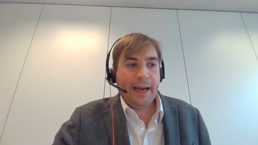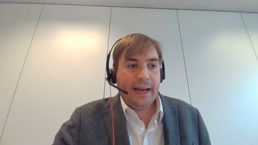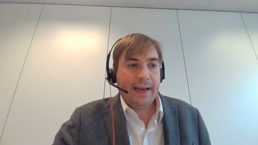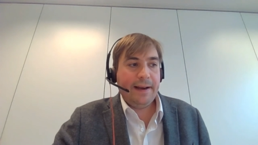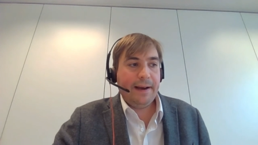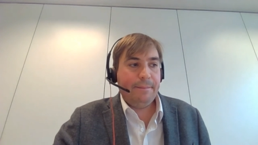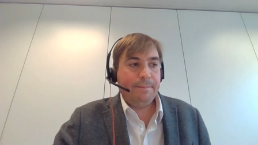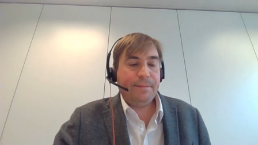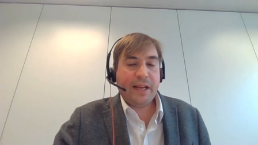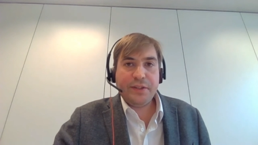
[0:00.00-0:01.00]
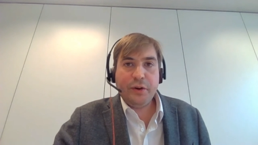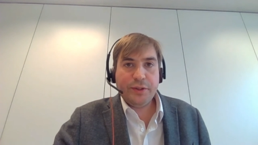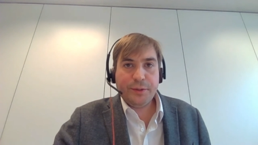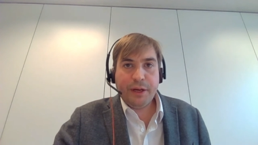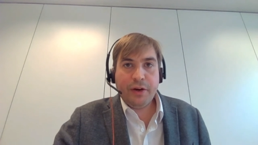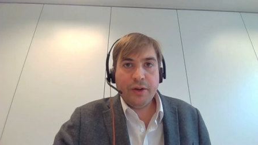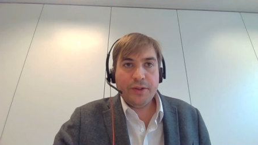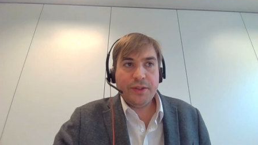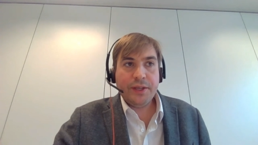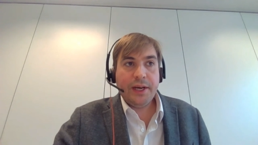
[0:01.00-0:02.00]
And um, that's not just
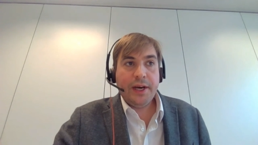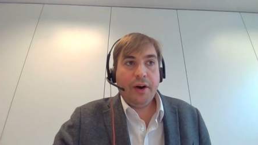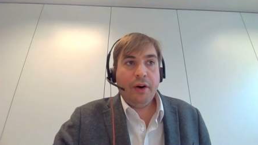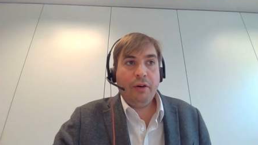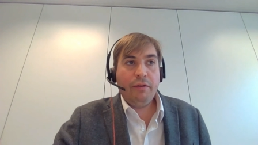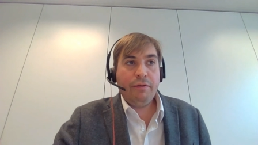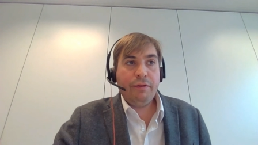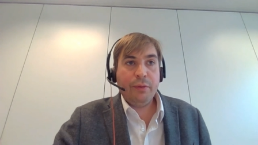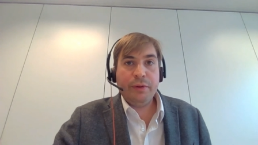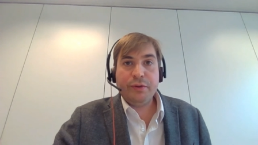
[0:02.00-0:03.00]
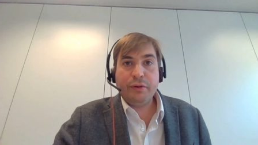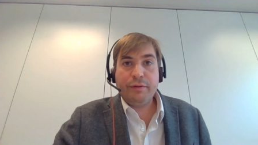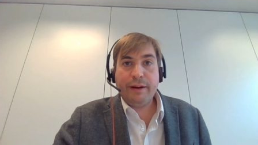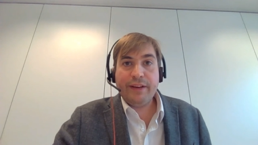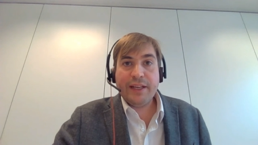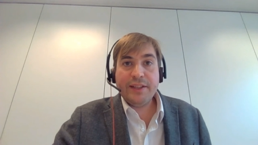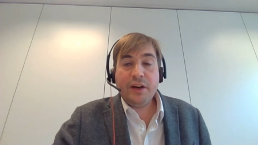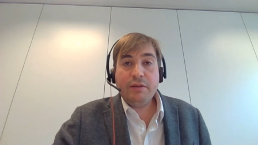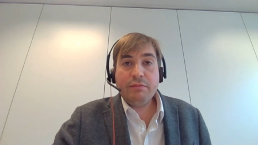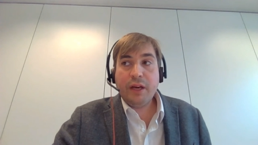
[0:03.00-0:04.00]
because of the withdrawal from
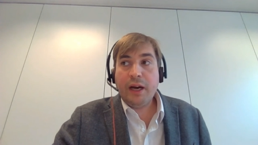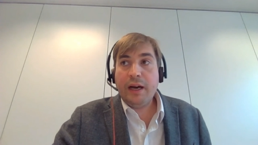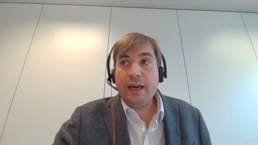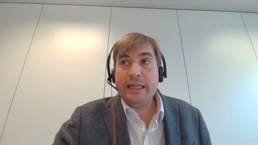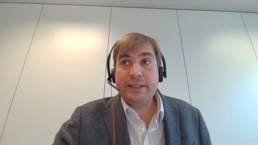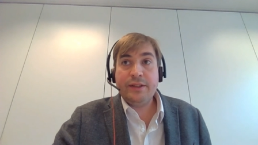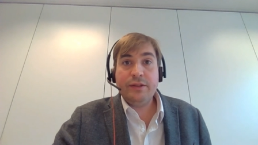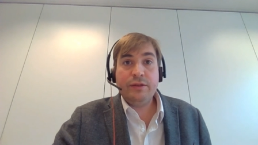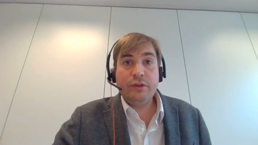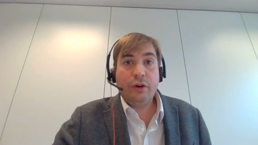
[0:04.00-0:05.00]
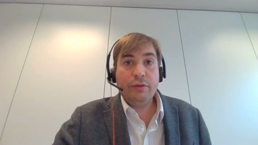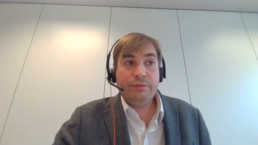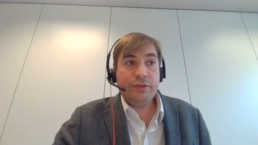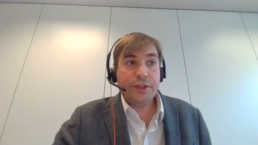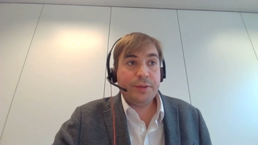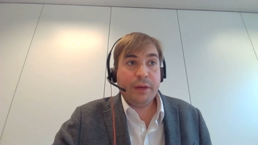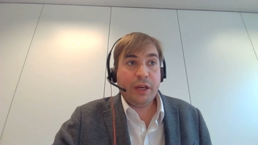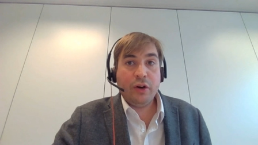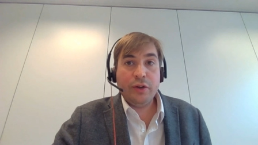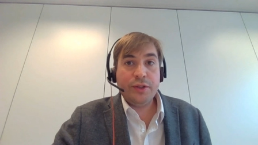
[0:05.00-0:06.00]
Afghanistan, uh, it's not just
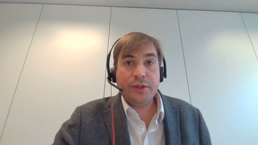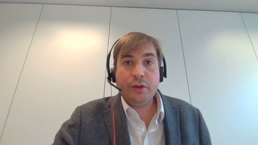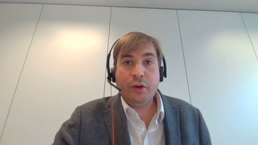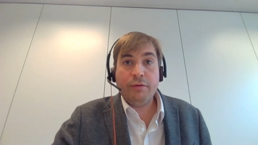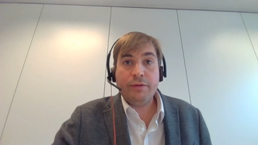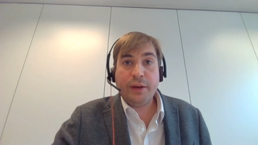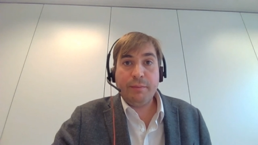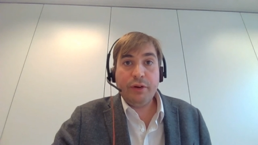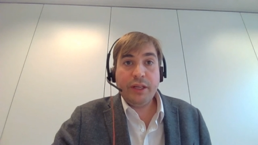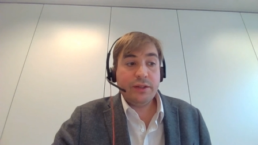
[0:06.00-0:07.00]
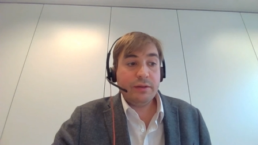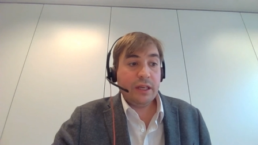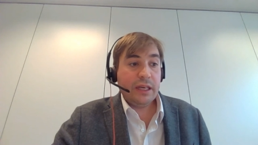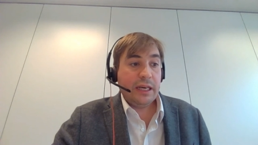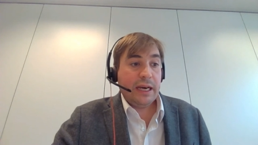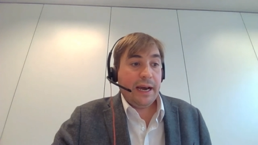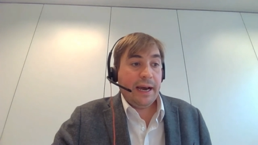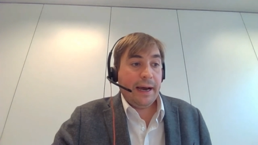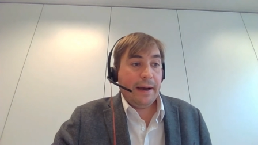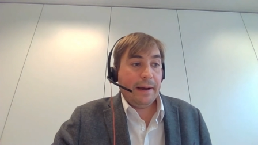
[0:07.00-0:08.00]
because of submarines.
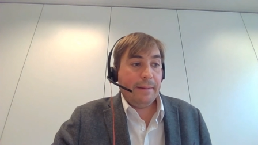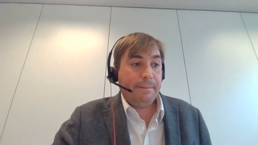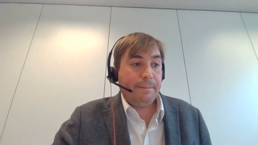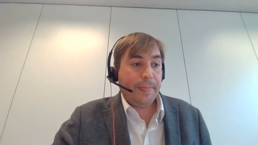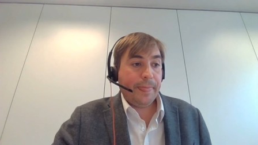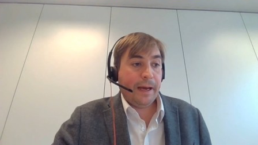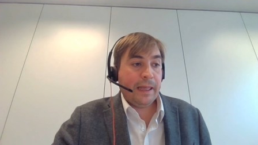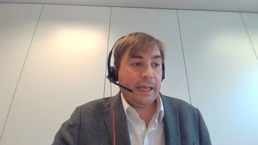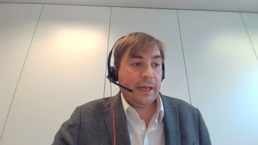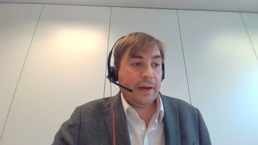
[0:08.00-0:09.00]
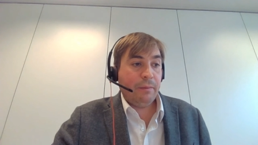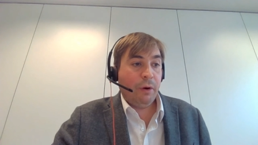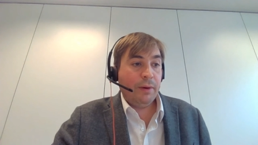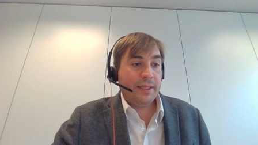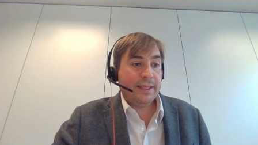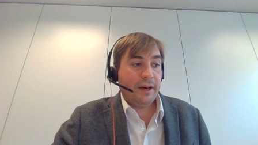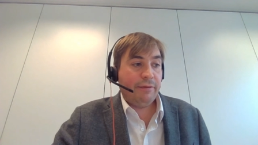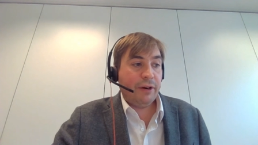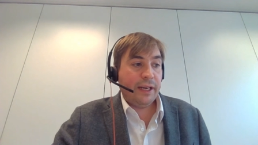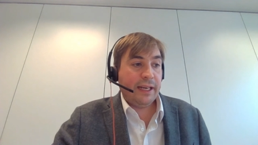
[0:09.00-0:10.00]
Um, I think what we're
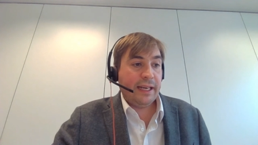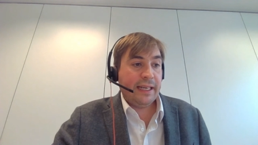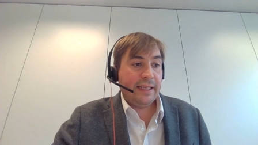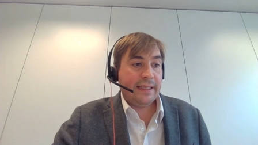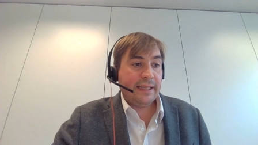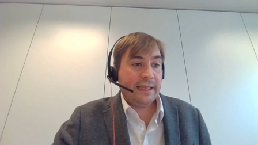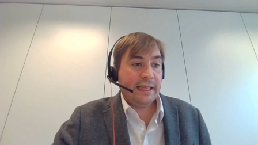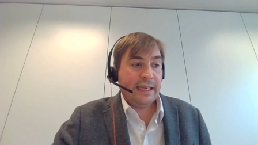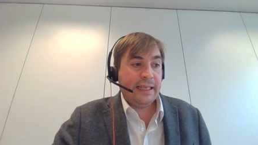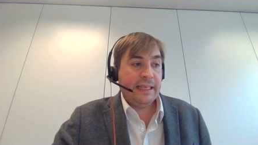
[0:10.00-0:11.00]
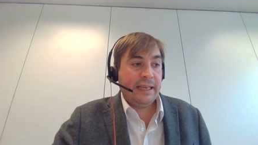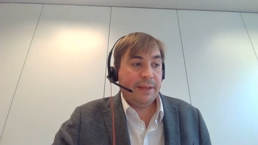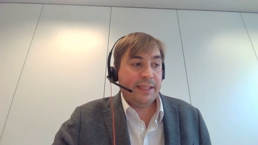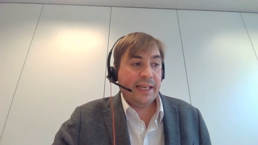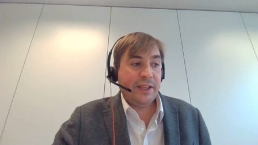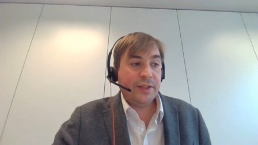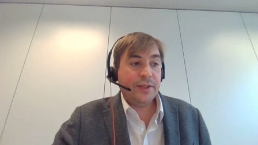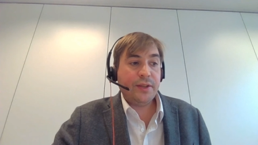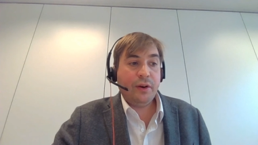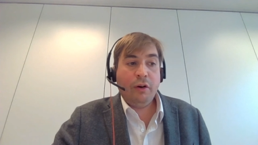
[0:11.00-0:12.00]
discovering is the
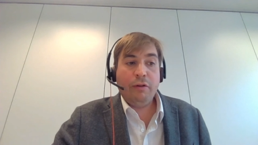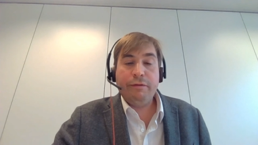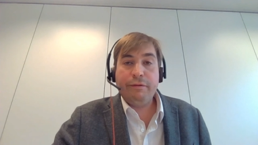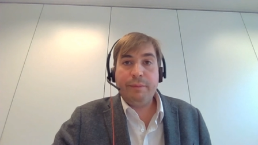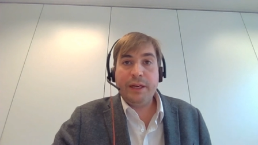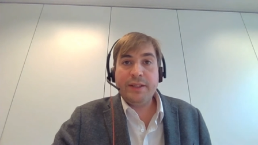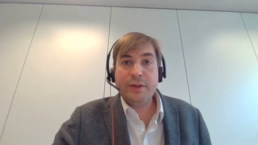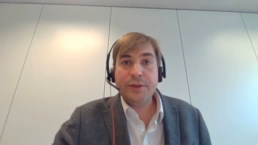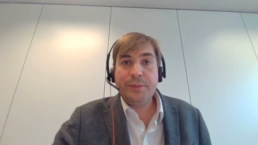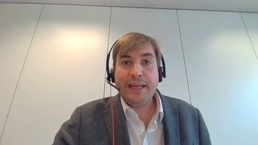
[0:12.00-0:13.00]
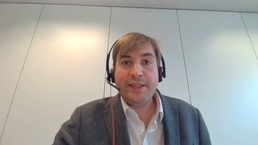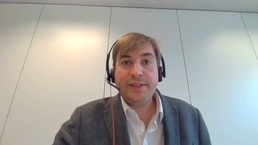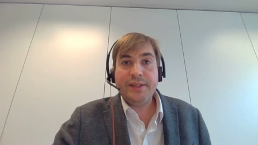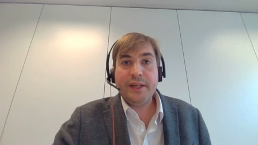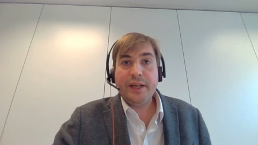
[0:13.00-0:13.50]
limitations of political space